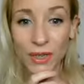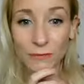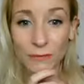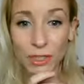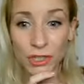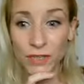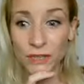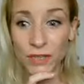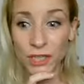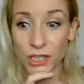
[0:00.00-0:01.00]
I'm just
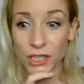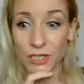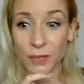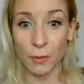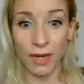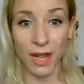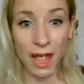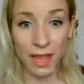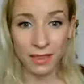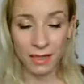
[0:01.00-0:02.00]
finishing, so I'm going to
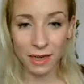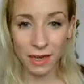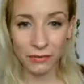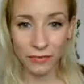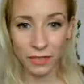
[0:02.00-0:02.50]
end the live